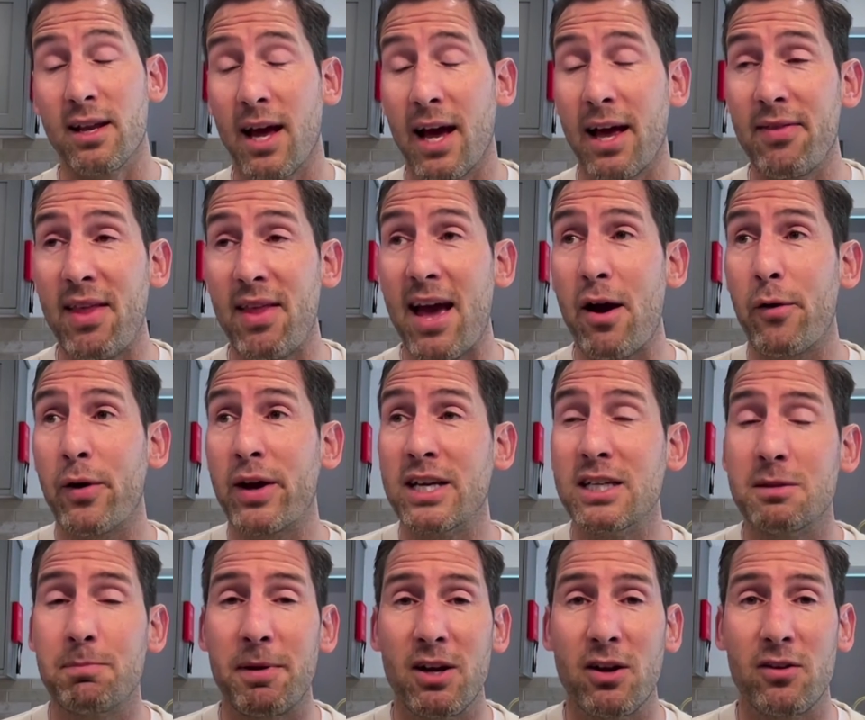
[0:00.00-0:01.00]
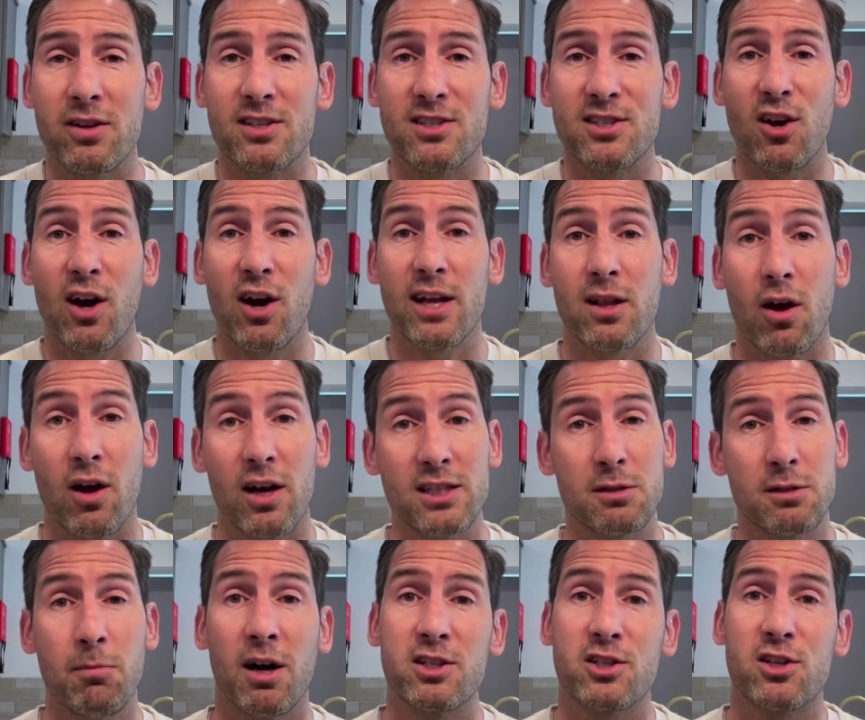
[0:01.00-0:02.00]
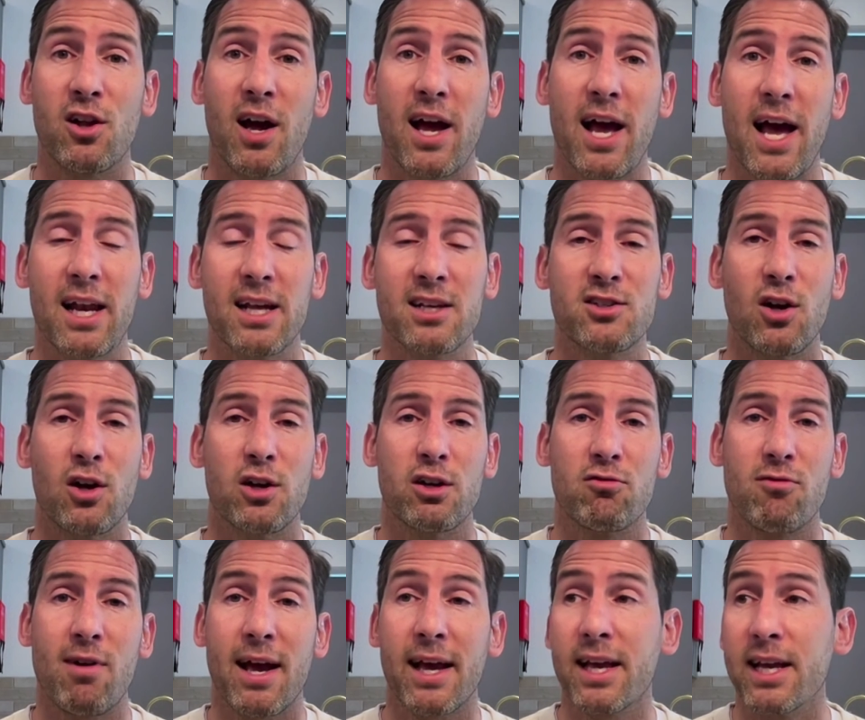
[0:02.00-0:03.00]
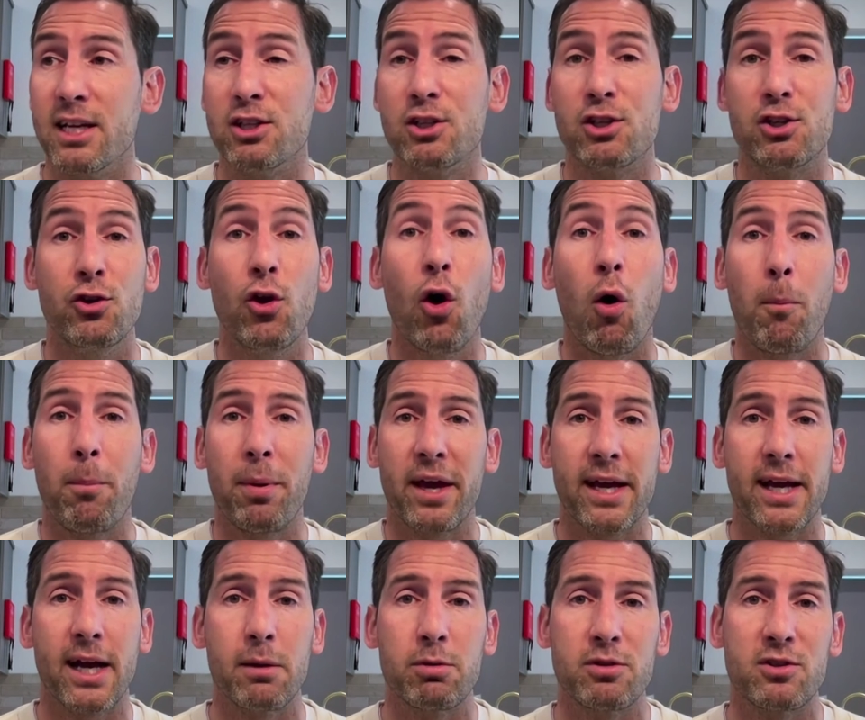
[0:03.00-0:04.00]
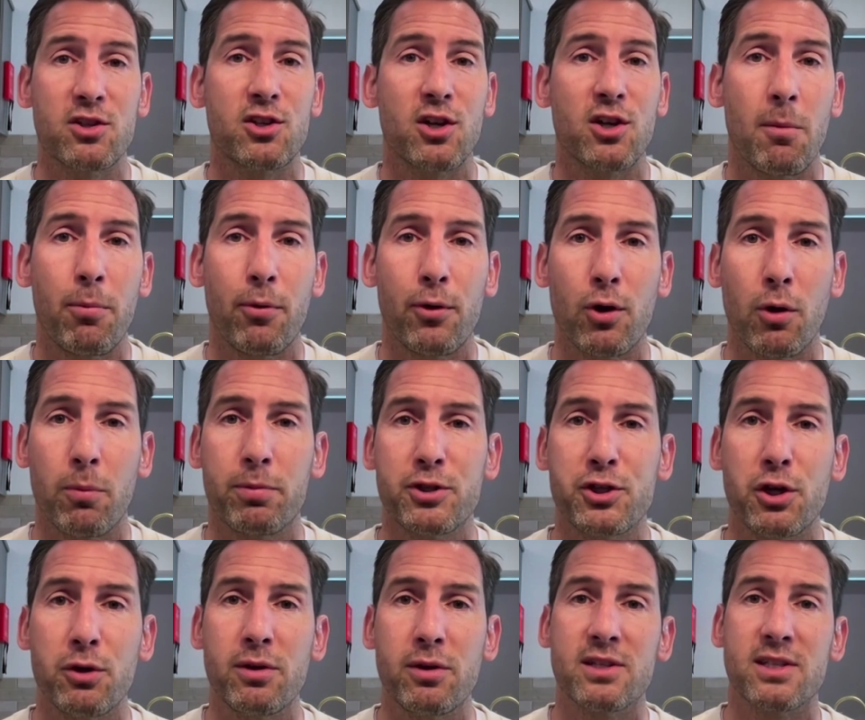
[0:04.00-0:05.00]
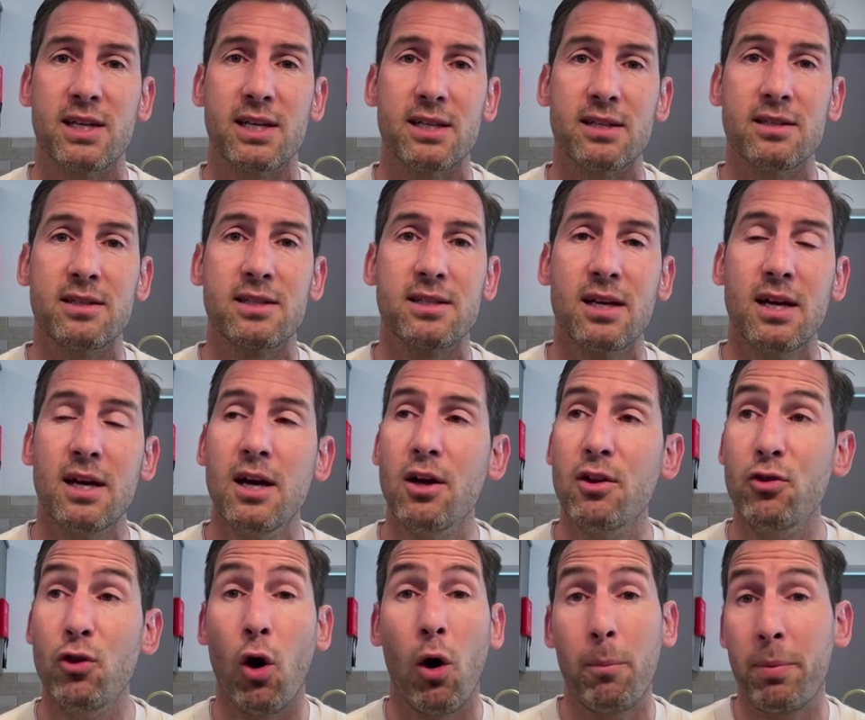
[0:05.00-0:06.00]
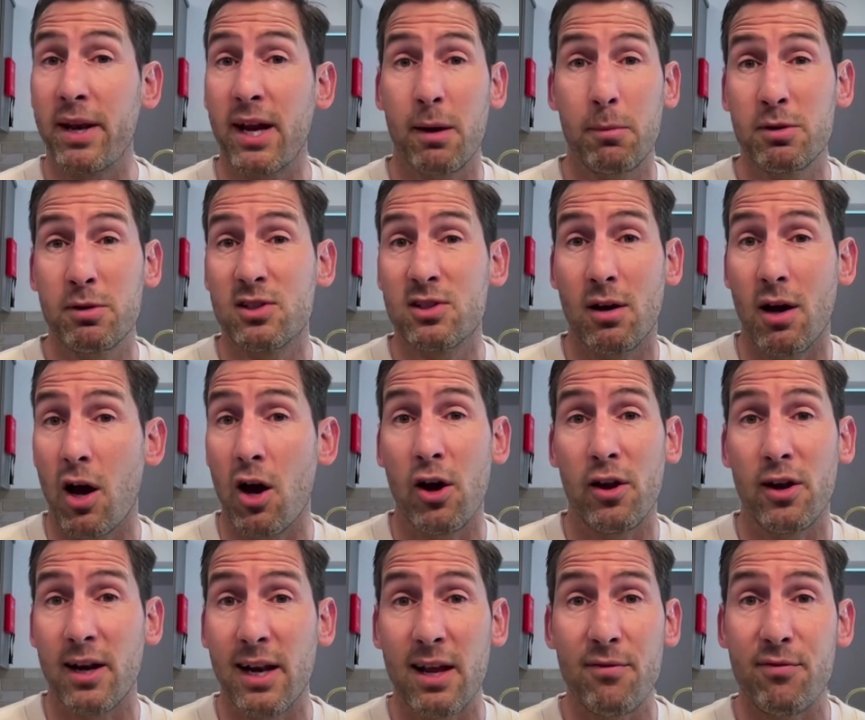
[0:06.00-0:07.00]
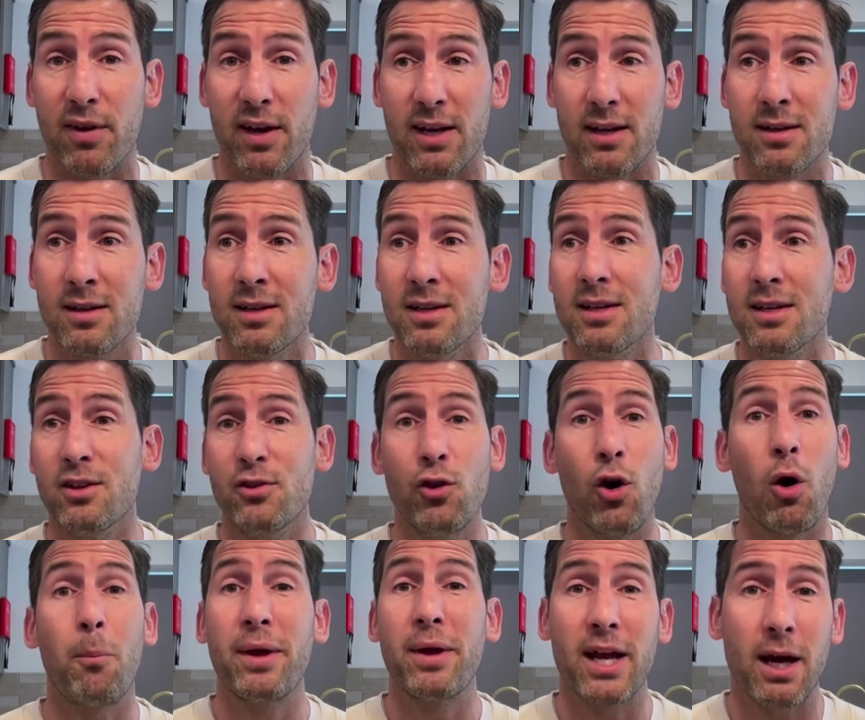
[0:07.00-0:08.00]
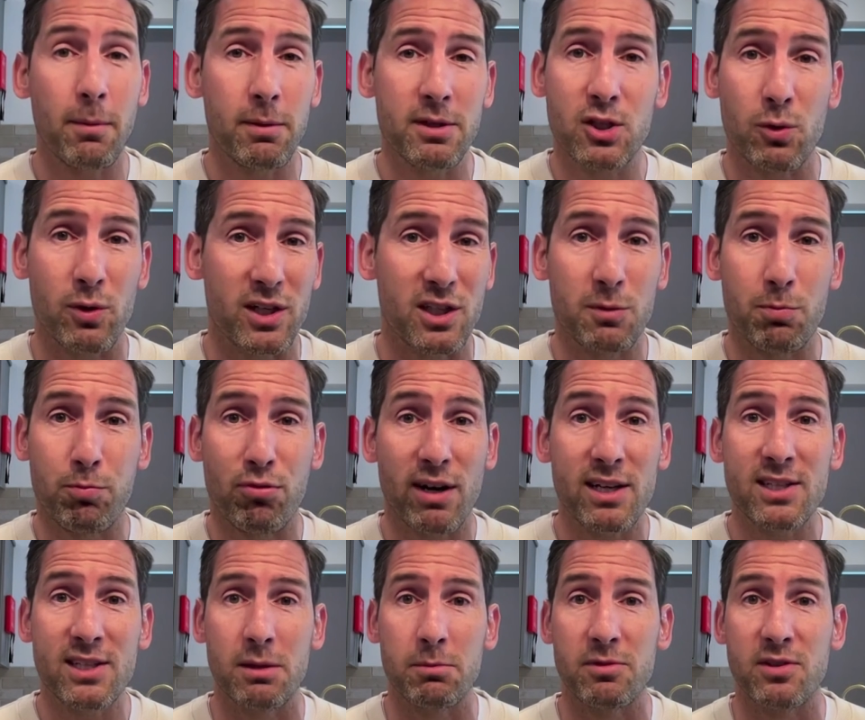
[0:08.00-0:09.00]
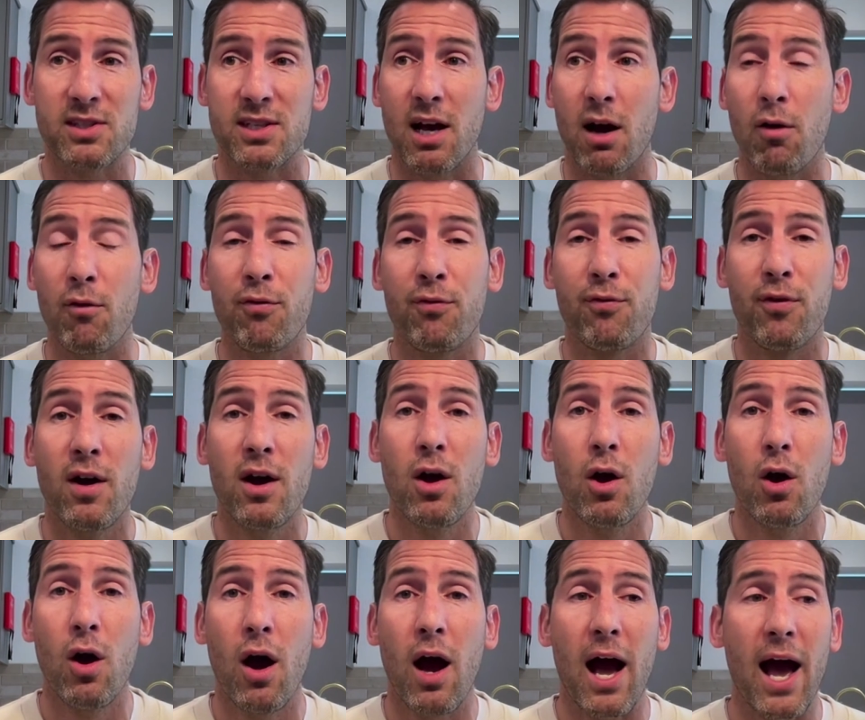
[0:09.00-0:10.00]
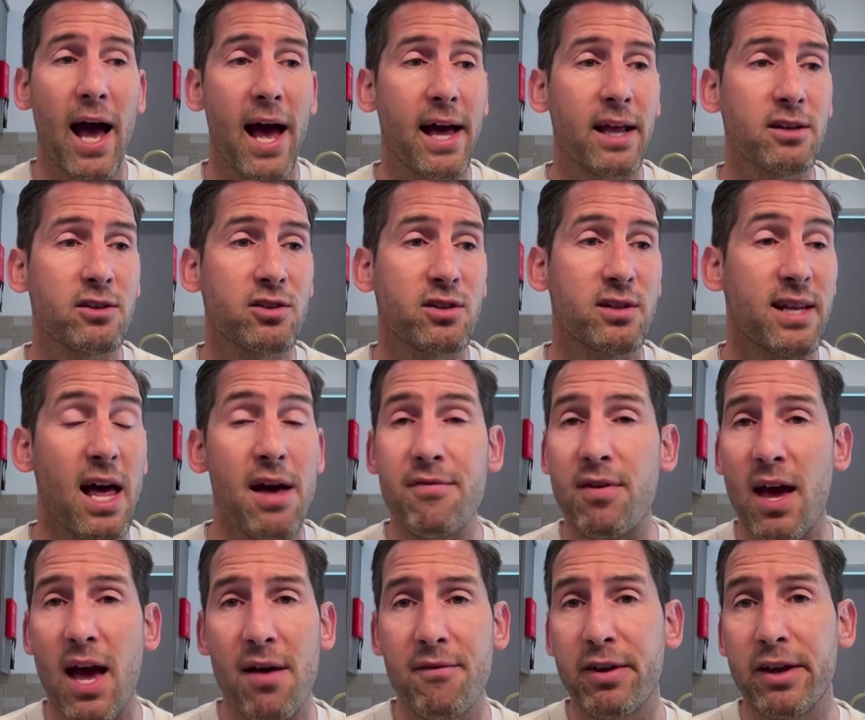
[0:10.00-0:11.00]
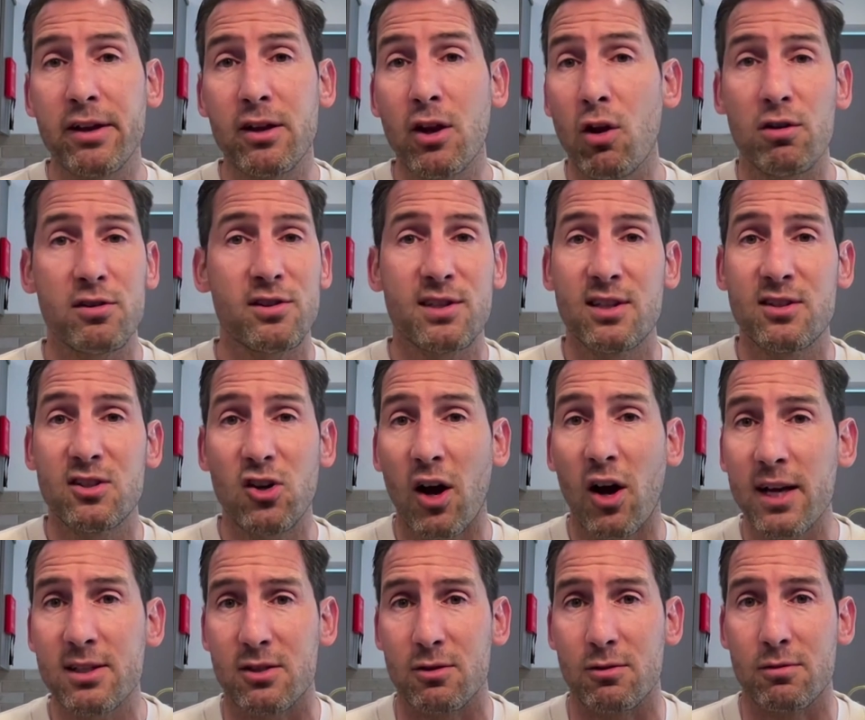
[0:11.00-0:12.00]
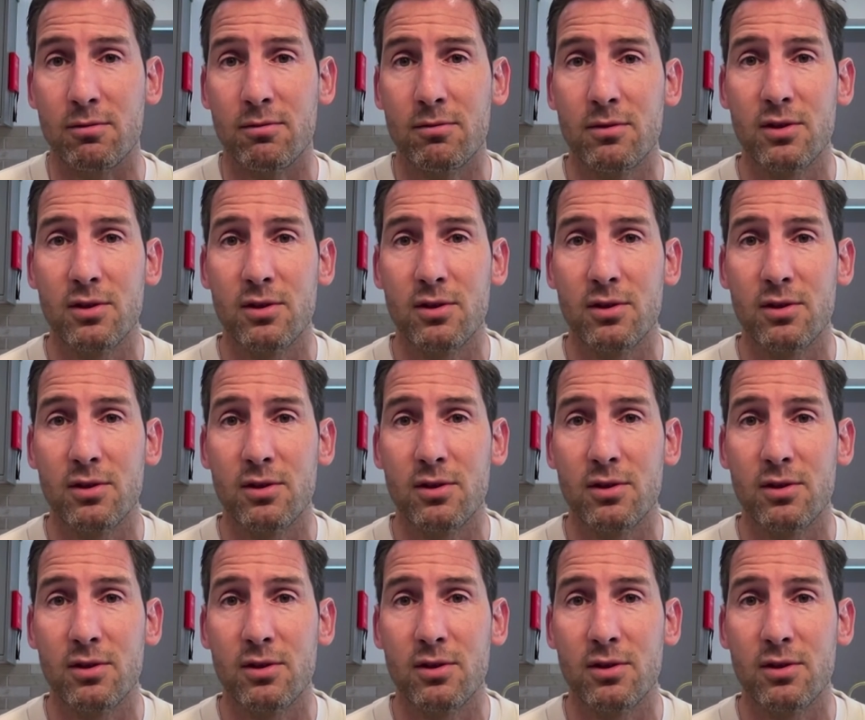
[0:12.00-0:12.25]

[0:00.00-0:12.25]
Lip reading: And now he's been on the sidelines, much like Alexander Rakic, not being able to jump on opportunities, not being able to earn a living, not being able to express himself, and never having lost the title.